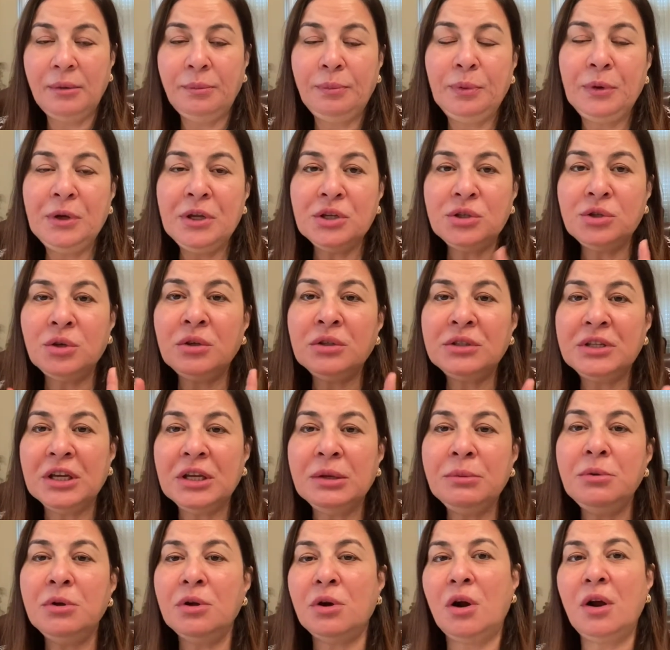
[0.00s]
Please don't
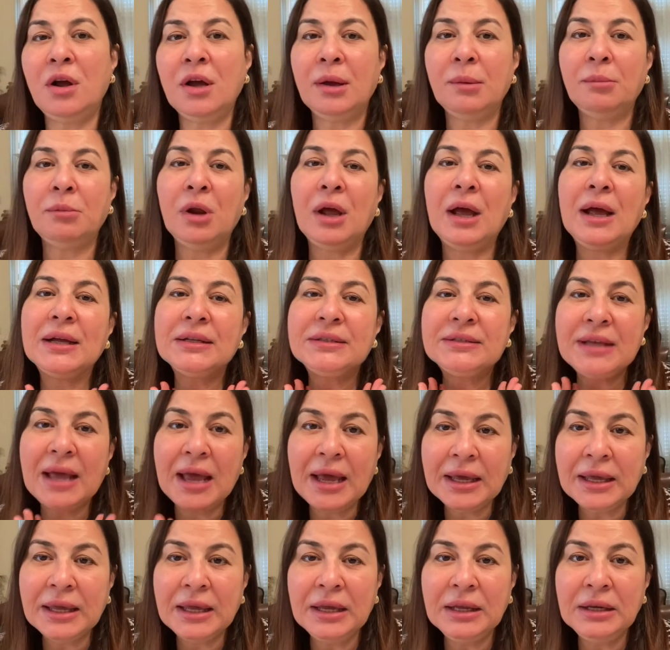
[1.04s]
take me wrong. I'm not
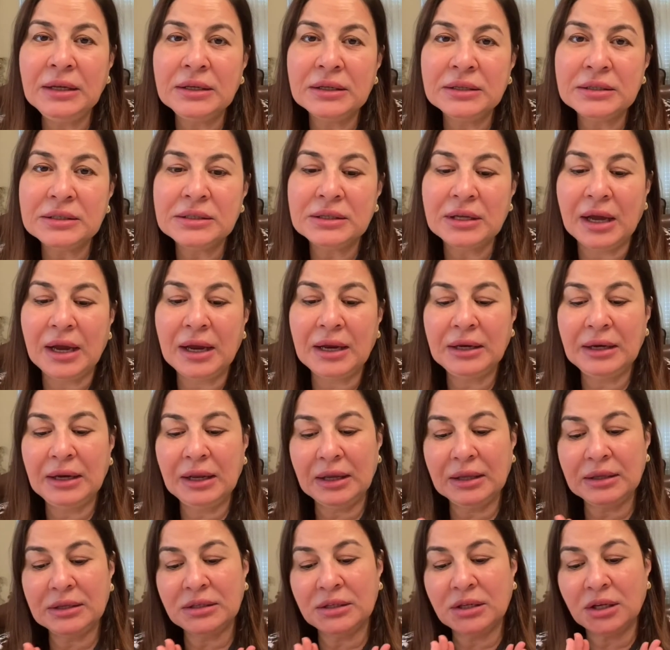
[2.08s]
attacking this line.
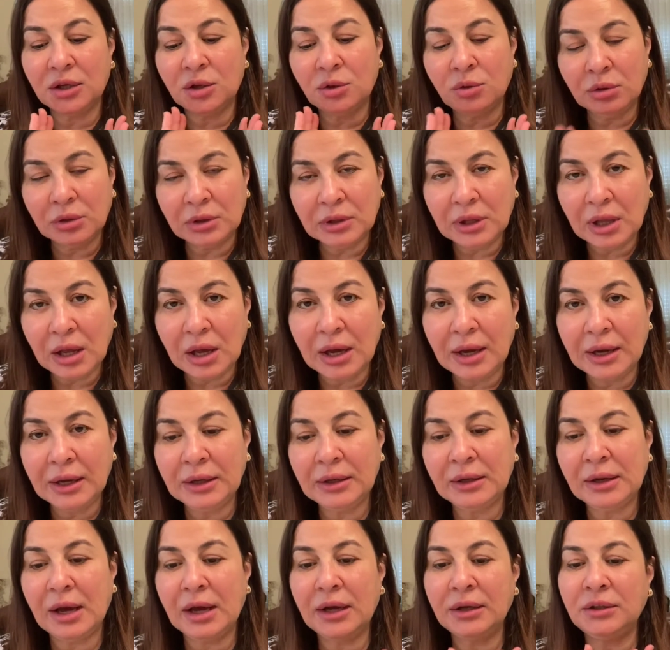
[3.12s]
It's a good
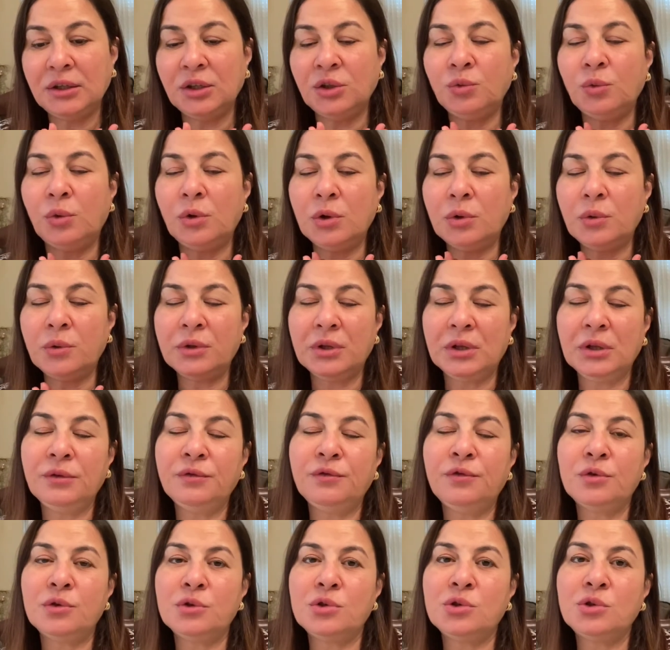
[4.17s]
line. I did work with it
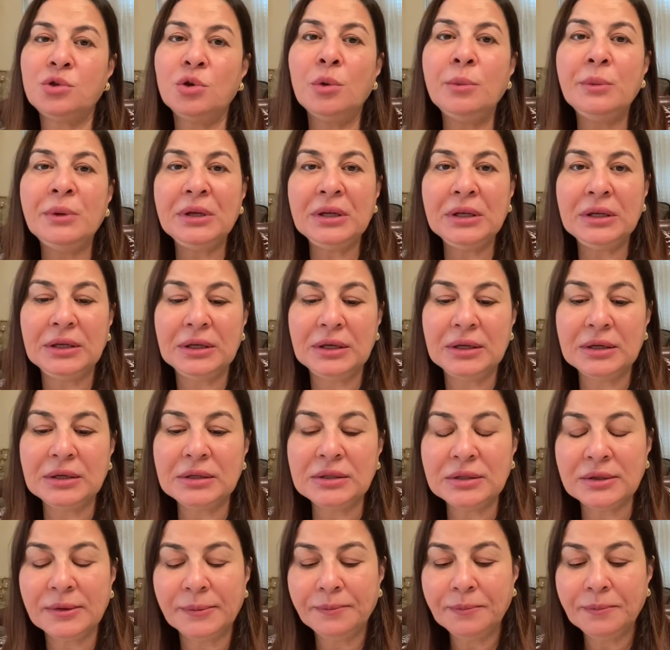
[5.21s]
for so many years.